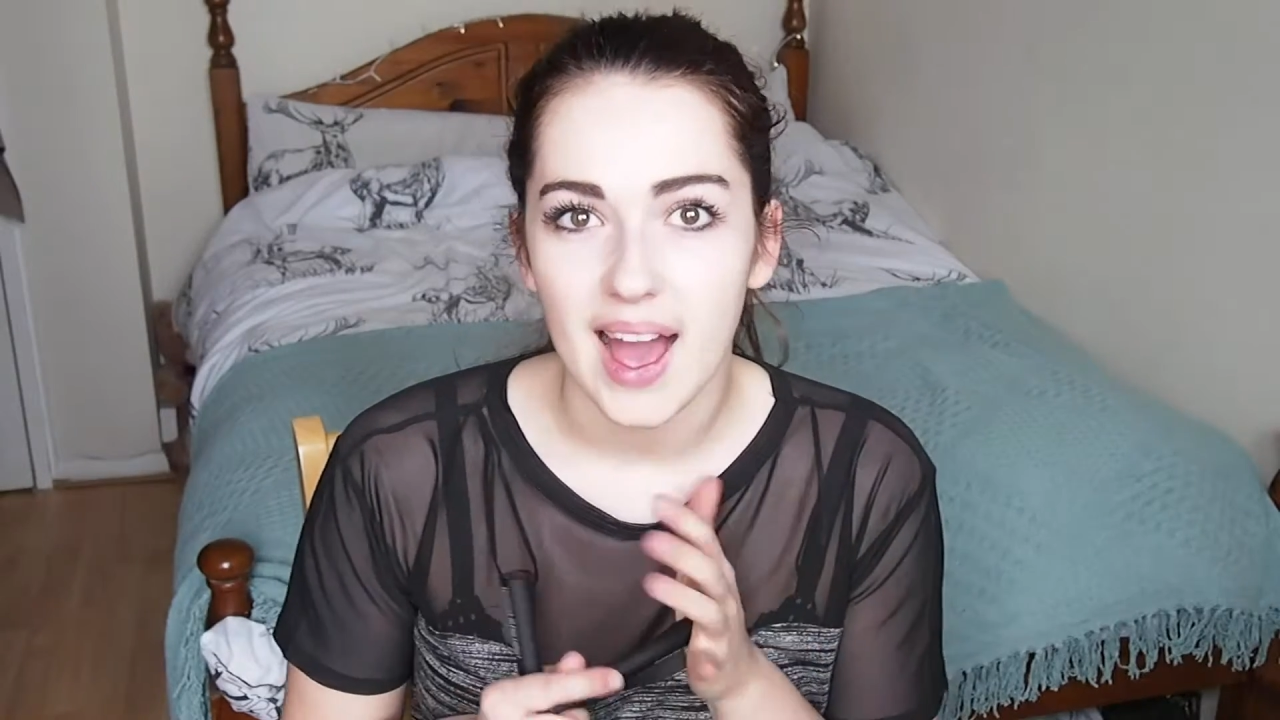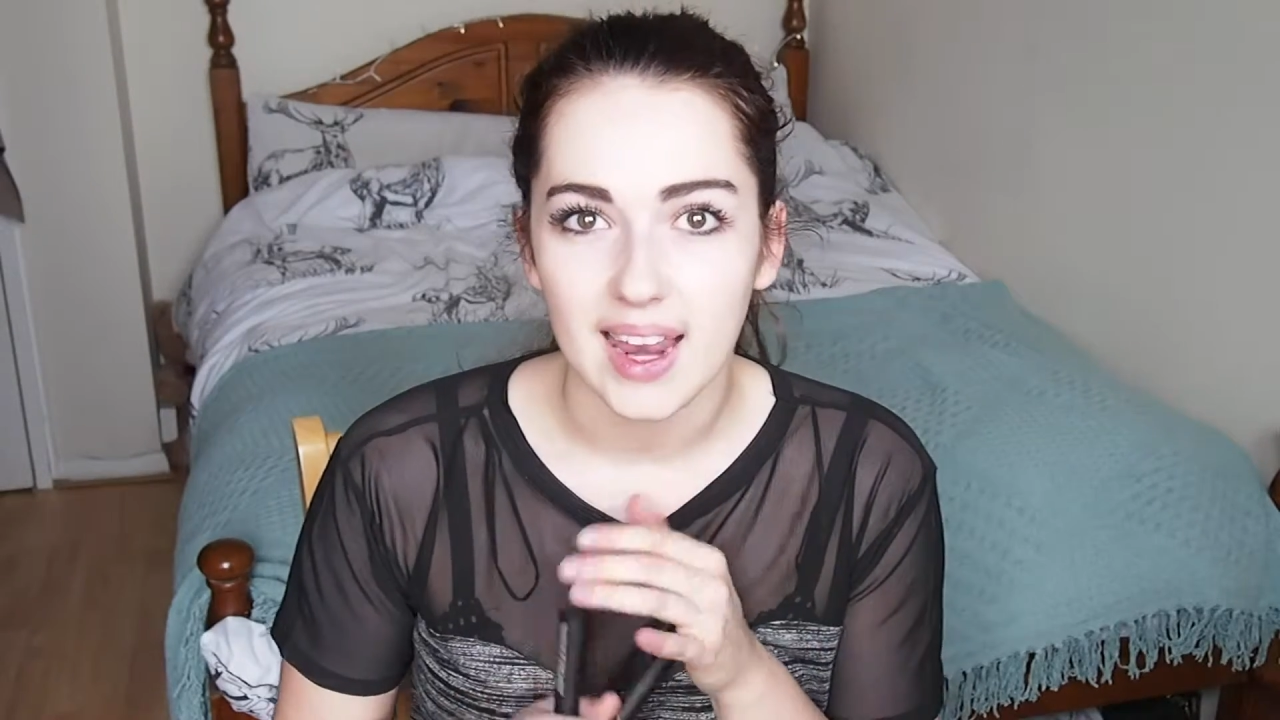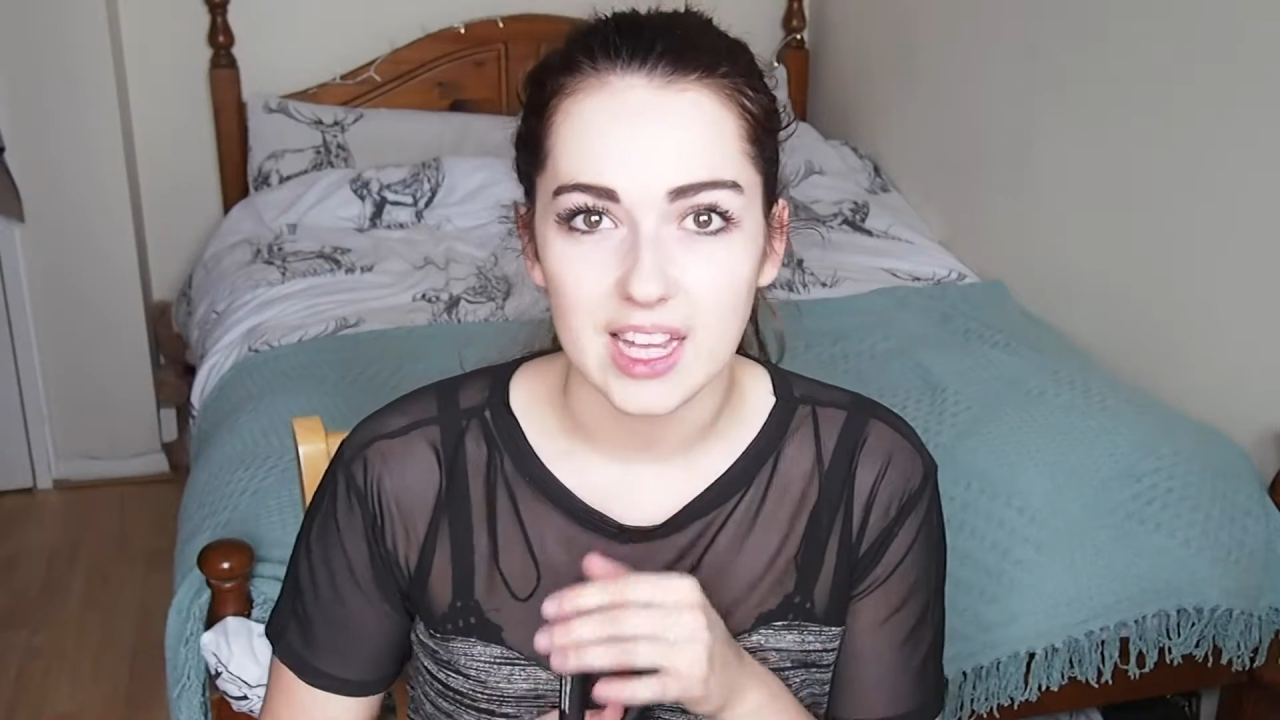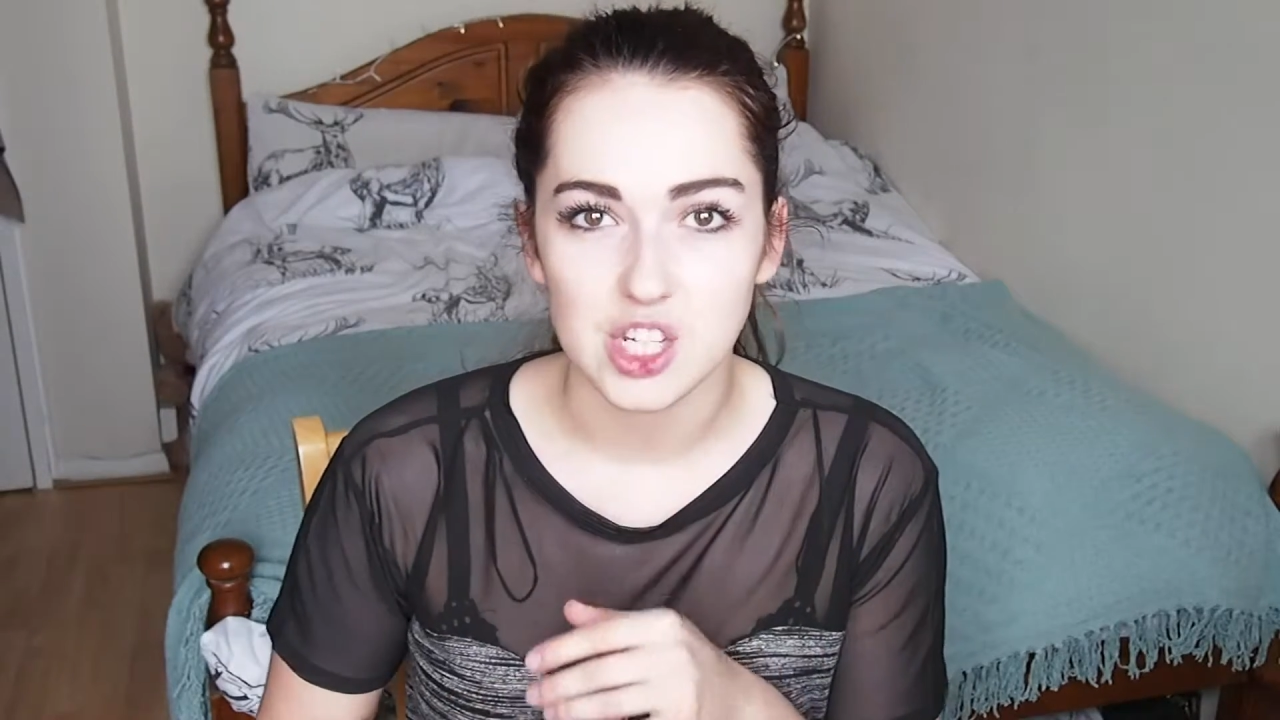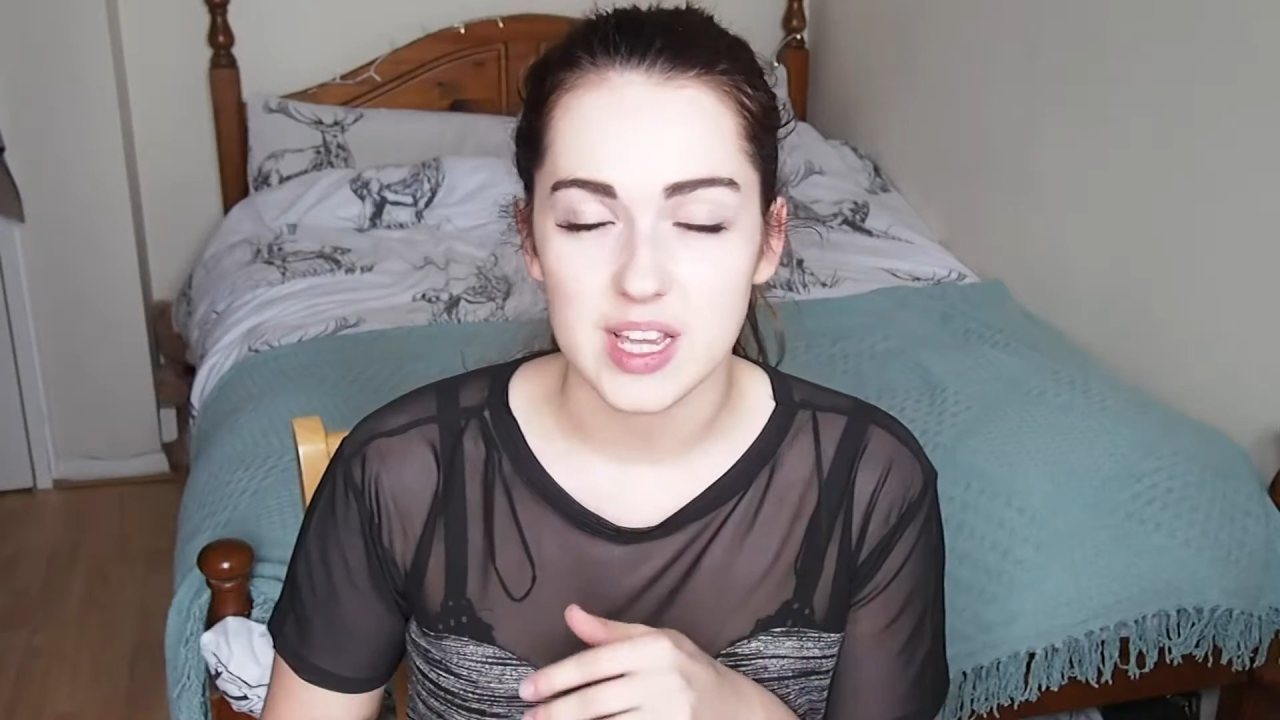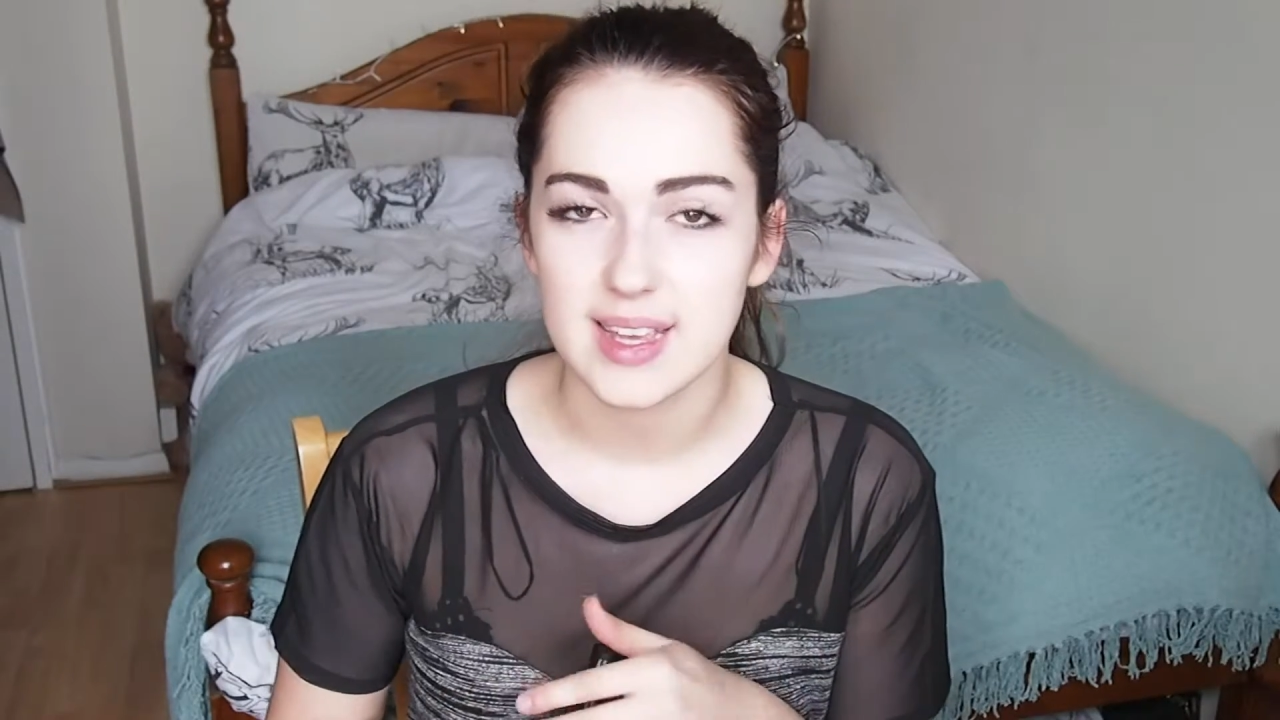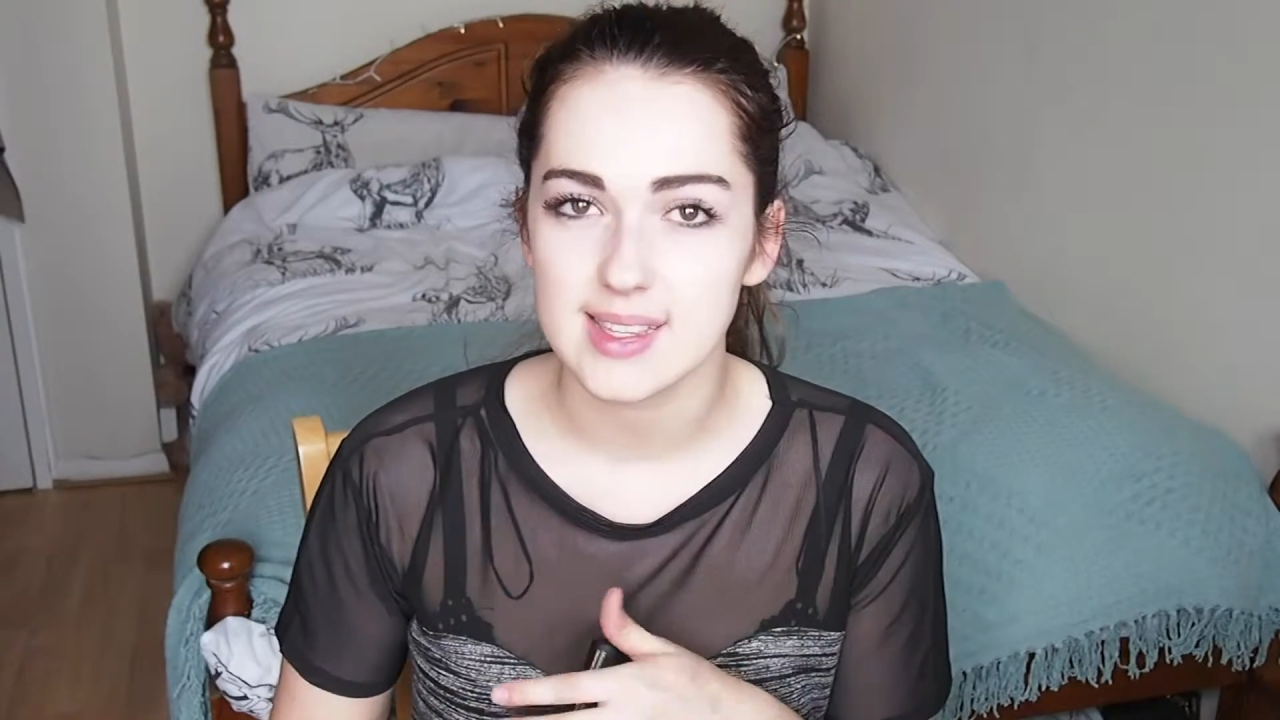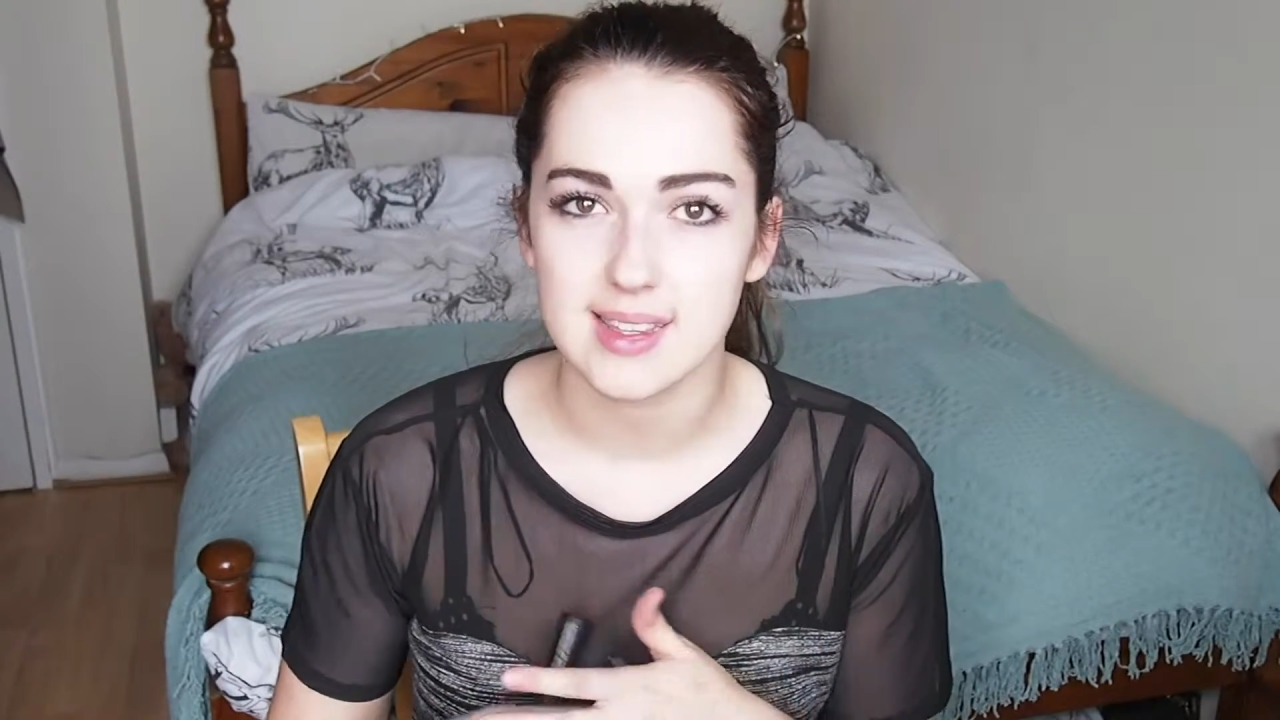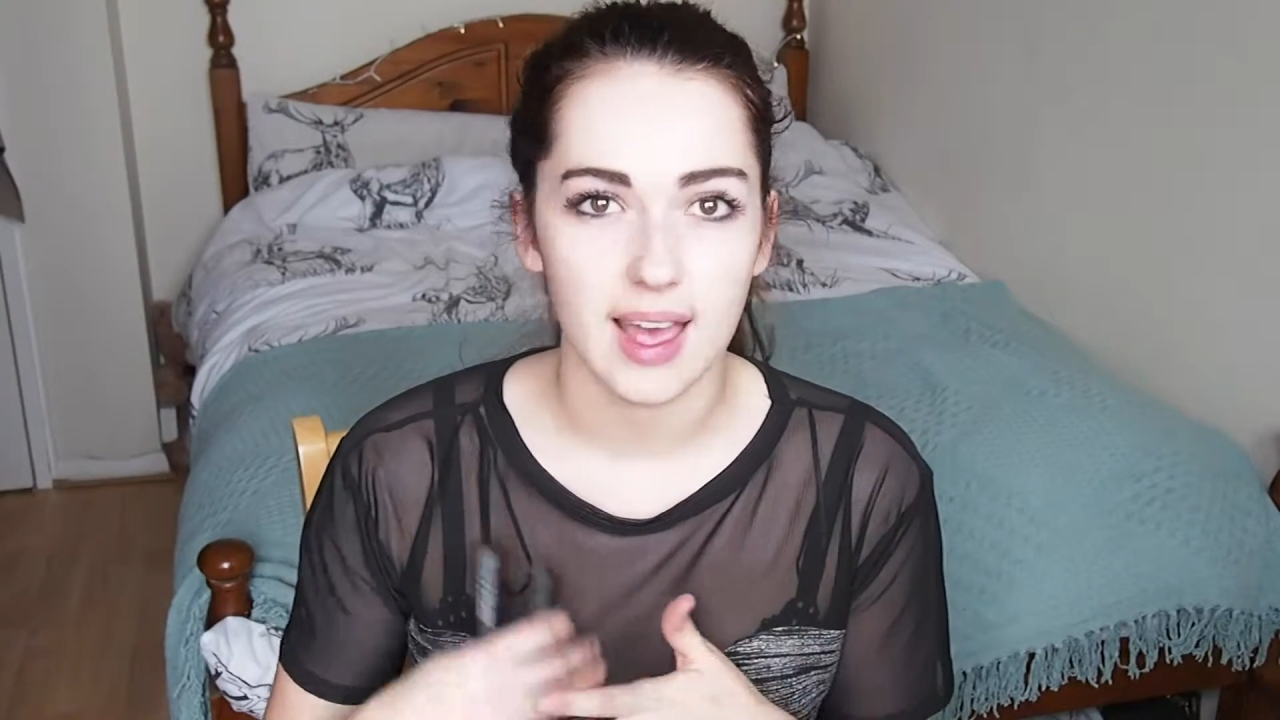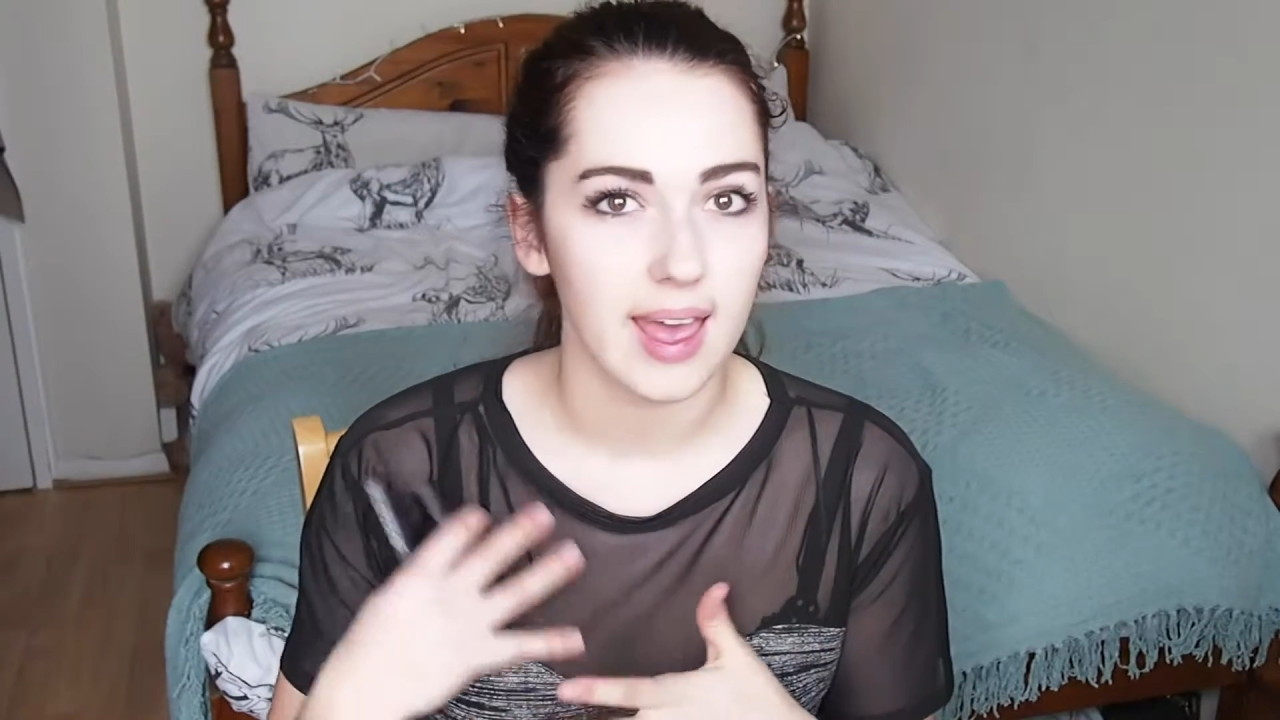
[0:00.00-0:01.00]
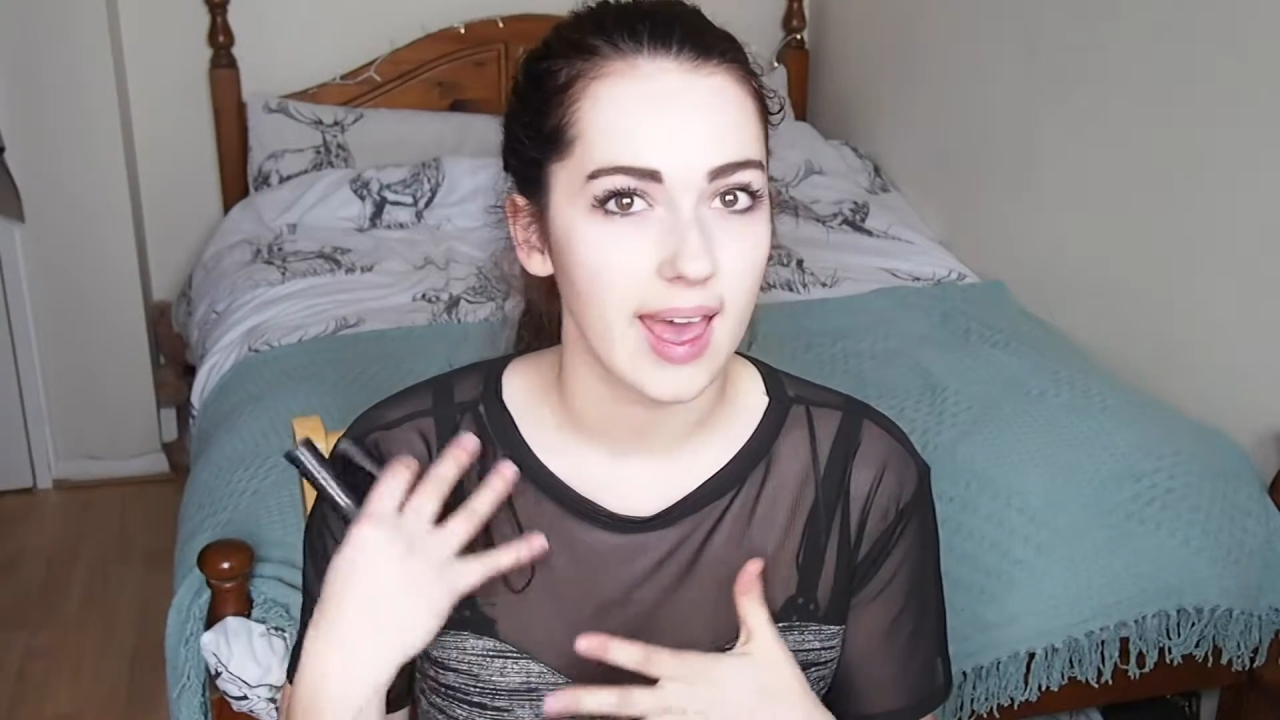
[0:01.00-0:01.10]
eyelashes,